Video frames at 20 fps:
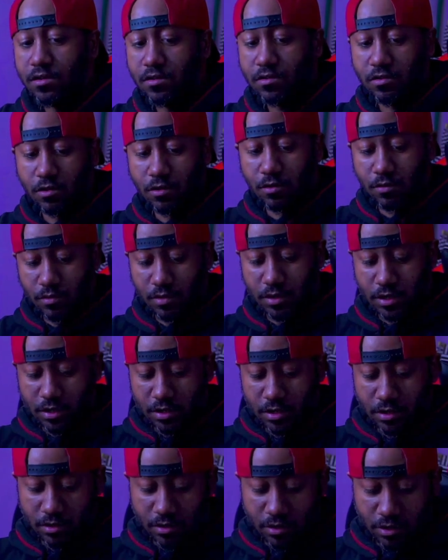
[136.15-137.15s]
So
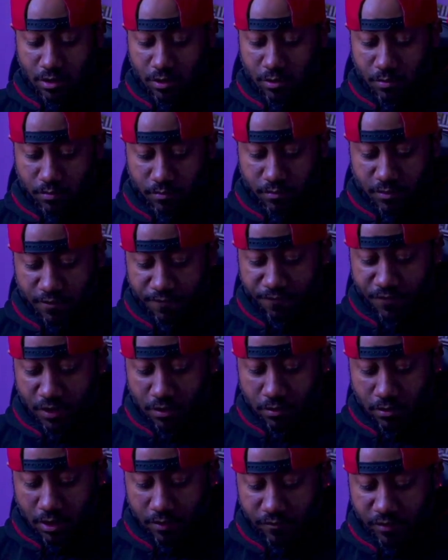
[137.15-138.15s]
the
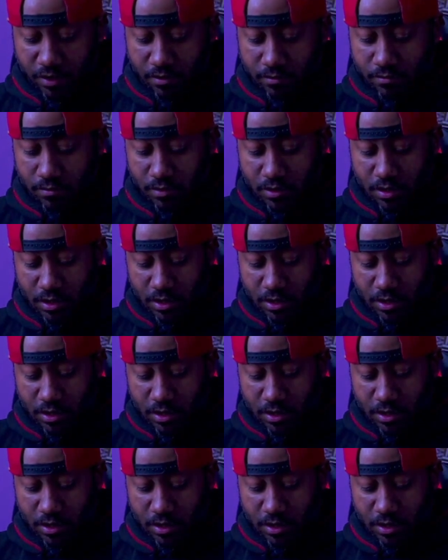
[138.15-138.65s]
feel of it